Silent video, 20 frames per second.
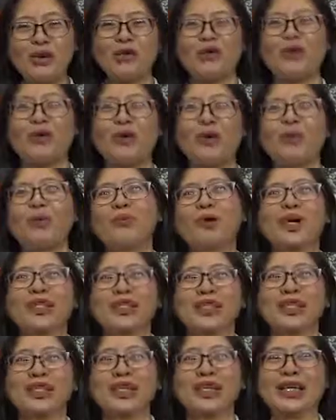you for
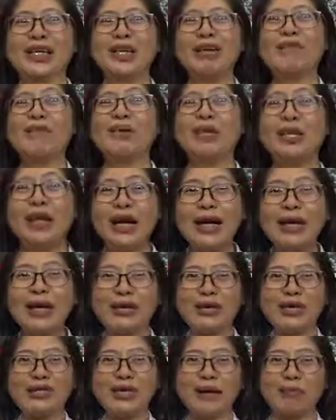watching. If you like
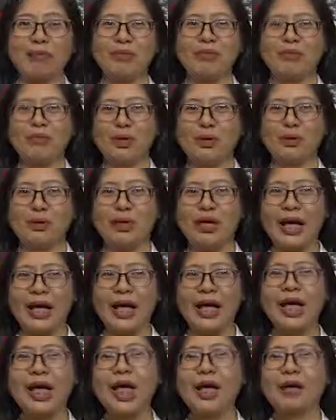our topic for
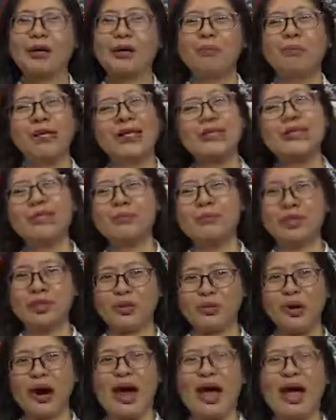today, please
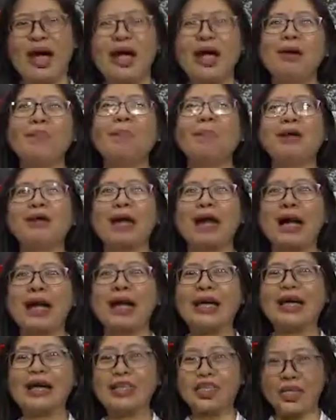subscribe,
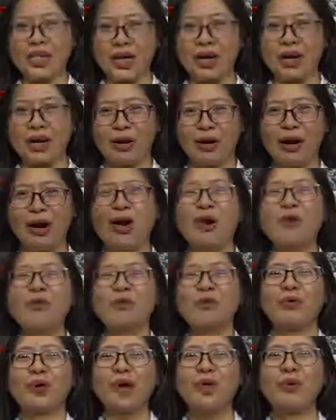like, and share.
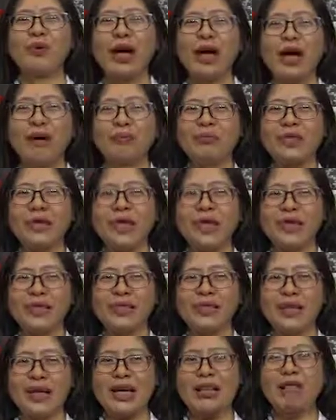For new
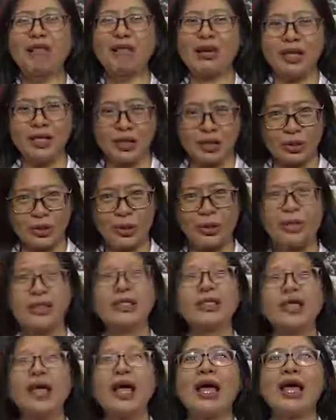updates and
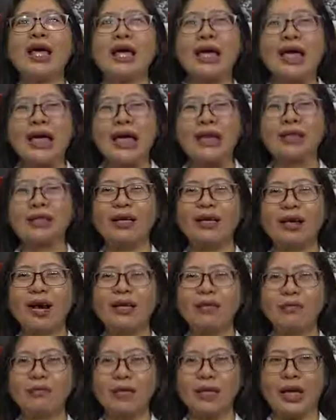videos, hit the
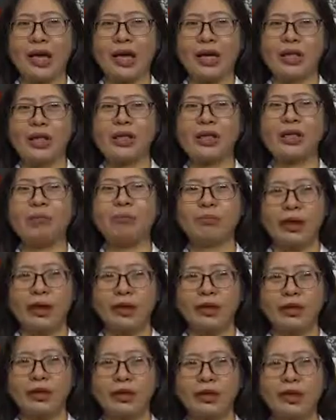notification
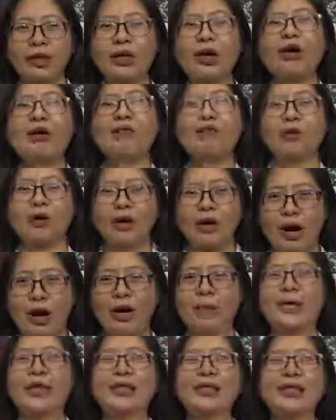button. For
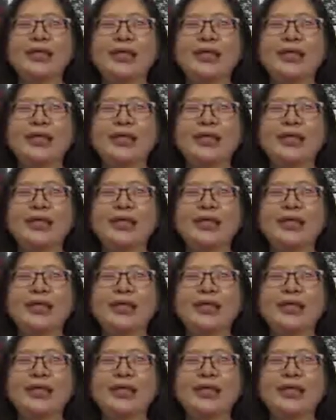comments